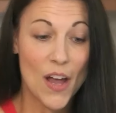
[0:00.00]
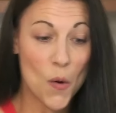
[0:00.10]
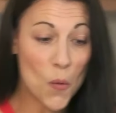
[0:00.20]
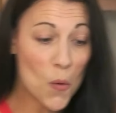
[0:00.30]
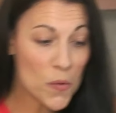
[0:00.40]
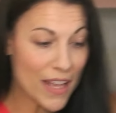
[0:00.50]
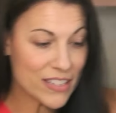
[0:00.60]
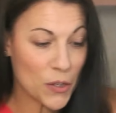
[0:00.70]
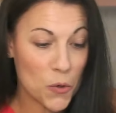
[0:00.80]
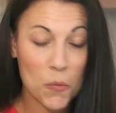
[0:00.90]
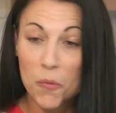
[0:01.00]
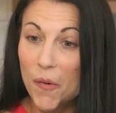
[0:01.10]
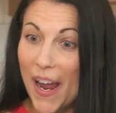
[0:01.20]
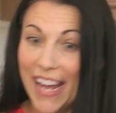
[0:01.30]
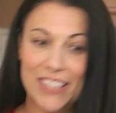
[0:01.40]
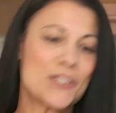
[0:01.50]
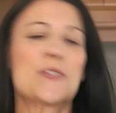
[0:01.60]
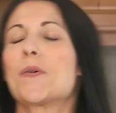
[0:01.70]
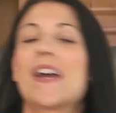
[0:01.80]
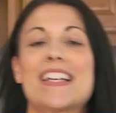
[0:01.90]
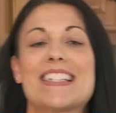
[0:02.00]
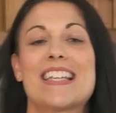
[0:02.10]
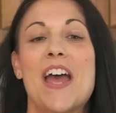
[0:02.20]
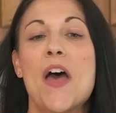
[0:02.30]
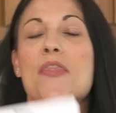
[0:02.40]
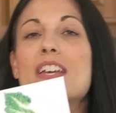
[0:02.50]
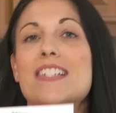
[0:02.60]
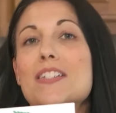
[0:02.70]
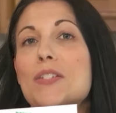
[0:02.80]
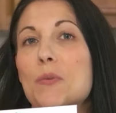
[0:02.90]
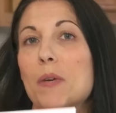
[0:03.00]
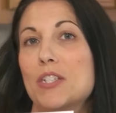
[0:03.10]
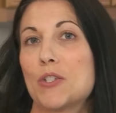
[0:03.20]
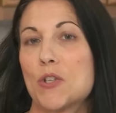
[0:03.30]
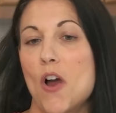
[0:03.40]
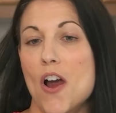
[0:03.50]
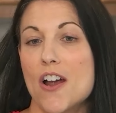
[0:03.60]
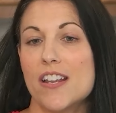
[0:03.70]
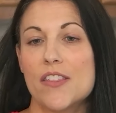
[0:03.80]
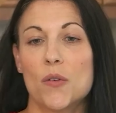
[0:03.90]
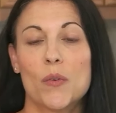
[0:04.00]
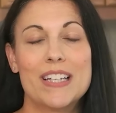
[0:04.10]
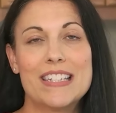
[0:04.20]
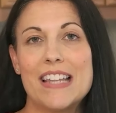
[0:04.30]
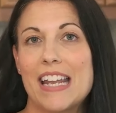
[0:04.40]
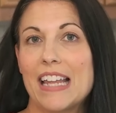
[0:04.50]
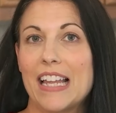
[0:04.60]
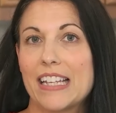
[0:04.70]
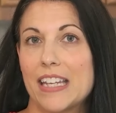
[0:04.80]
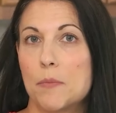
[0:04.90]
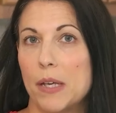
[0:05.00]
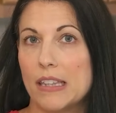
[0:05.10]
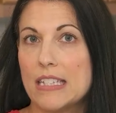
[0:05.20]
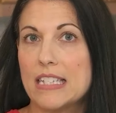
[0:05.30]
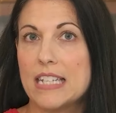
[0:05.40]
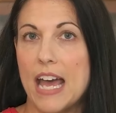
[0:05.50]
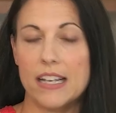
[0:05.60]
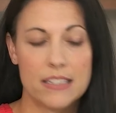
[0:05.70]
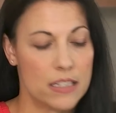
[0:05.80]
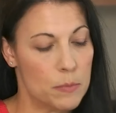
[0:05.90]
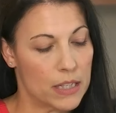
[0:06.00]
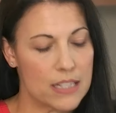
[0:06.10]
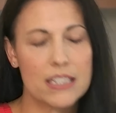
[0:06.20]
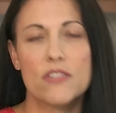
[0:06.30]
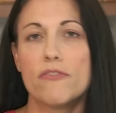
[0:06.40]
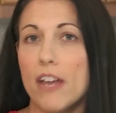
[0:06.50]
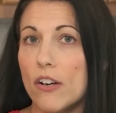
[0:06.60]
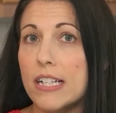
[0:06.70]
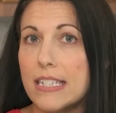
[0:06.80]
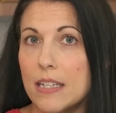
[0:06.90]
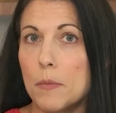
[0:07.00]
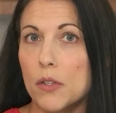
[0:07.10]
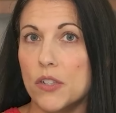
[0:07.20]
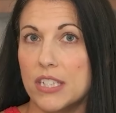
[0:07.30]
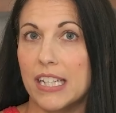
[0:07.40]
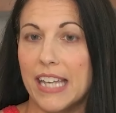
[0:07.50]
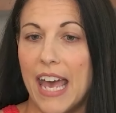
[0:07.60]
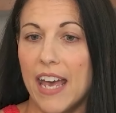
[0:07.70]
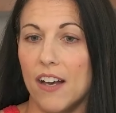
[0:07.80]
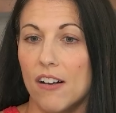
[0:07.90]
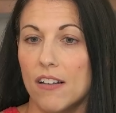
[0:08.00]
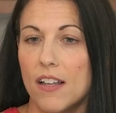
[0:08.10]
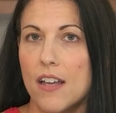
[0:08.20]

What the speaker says: Oh, that's a great choice. This is Swiss chard, and the reason that I like that he picked this next is because it's very similar to kale.